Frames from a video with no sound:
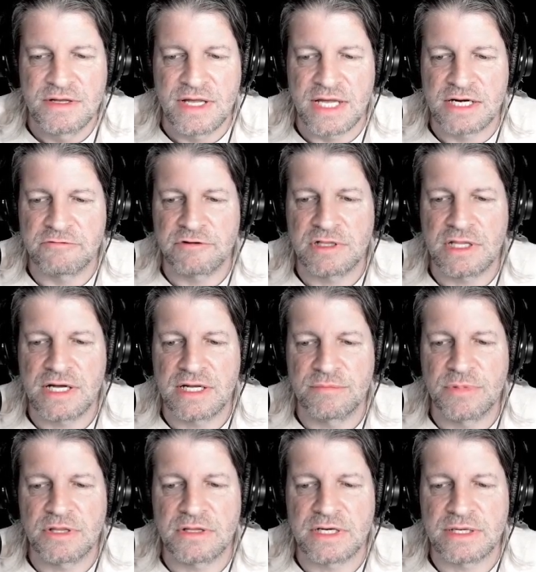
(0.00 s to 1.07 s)
and a
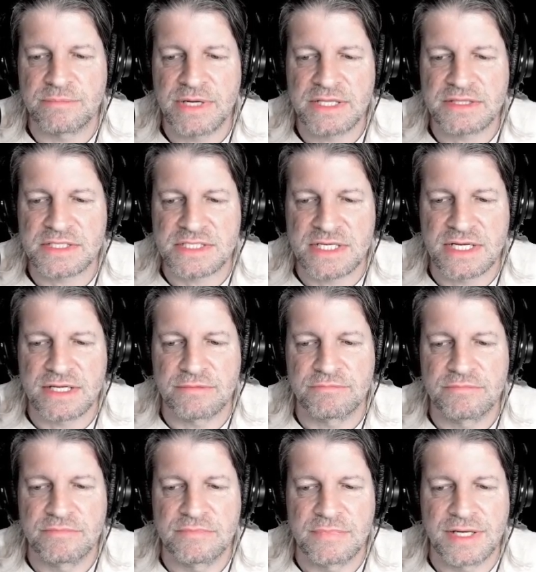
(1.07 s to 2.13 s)
reliability about the
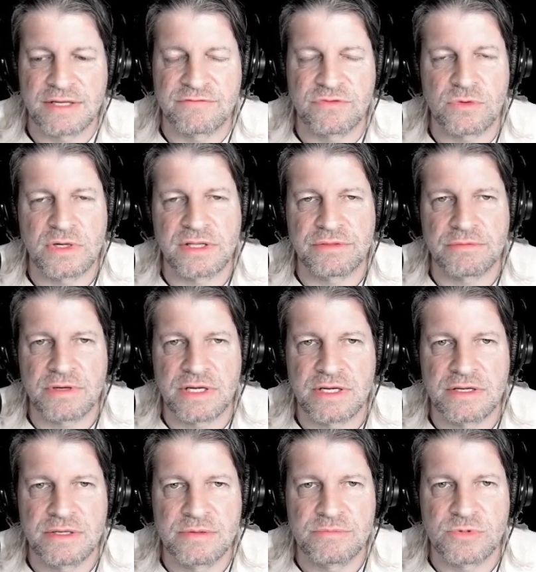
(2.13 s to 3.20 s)
same at
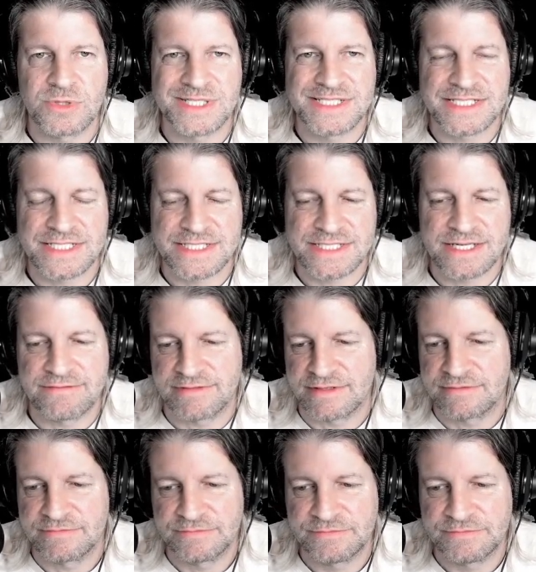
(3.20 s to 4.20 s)
43.67.